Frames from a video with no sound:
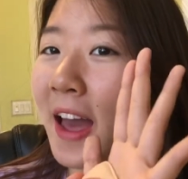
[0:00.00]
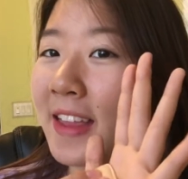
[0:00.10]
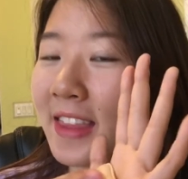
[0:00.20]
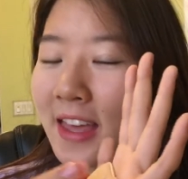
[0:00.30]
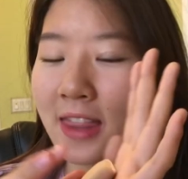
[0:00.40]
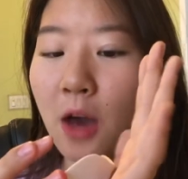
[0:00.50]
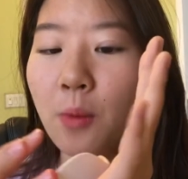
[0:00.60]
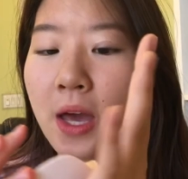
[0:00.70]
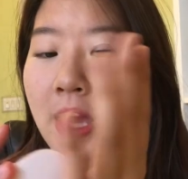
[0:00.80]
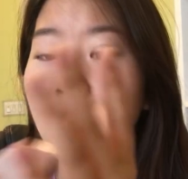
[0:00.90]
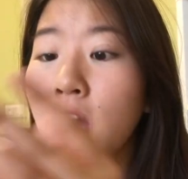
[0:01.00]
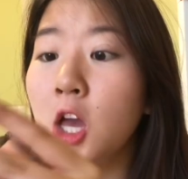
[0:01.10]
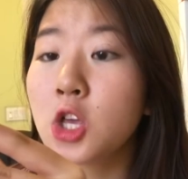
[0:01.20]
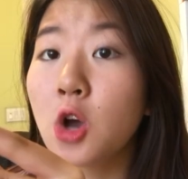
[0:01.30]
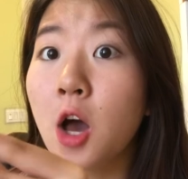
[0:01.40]
And then that way,
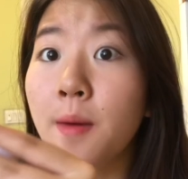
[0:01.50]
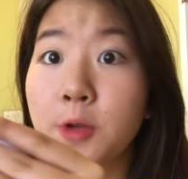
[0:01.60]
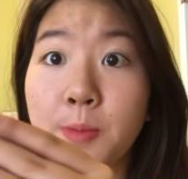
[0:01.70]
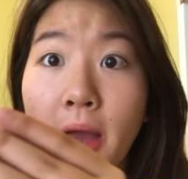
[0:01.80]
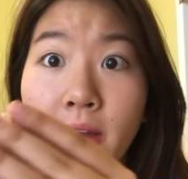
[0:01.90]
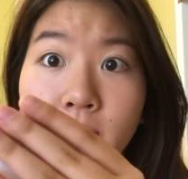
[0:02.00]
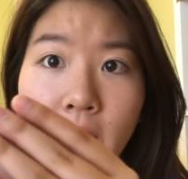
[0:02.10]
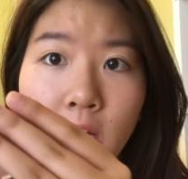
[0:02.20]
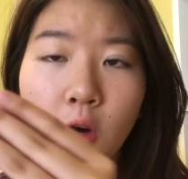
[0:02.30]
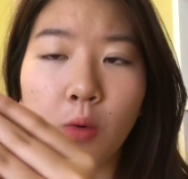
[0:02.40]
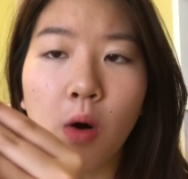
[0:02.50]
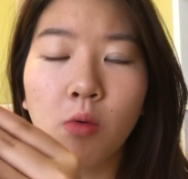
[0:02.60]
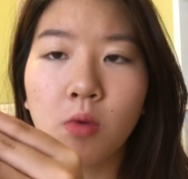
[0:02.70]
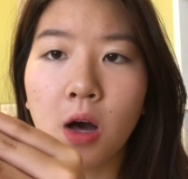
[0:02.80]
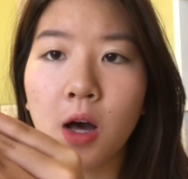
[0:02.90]
your back of your ankle
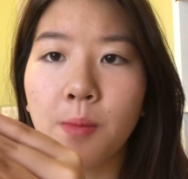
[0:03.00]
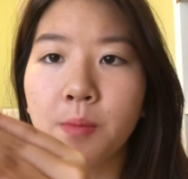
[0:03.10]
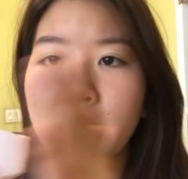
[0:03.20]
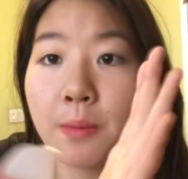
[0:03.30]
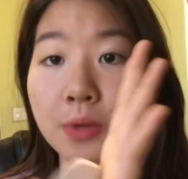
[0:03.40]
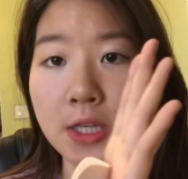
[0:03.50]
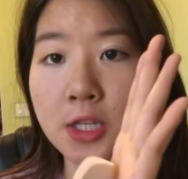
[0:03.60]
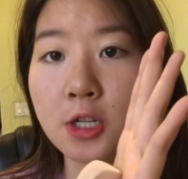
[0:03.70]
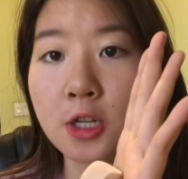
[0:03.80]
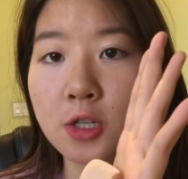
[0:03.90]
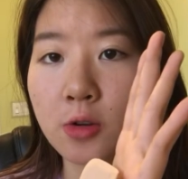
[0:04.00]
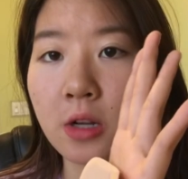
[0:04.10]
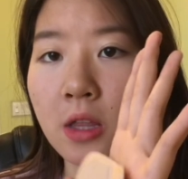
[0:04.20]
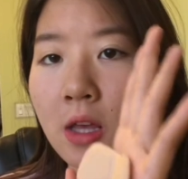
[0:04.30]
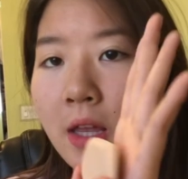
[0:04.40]
won't get blisters or
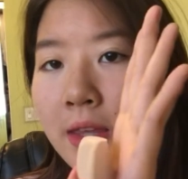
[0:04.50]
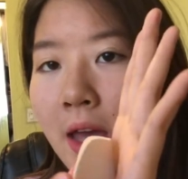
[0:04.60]
anything like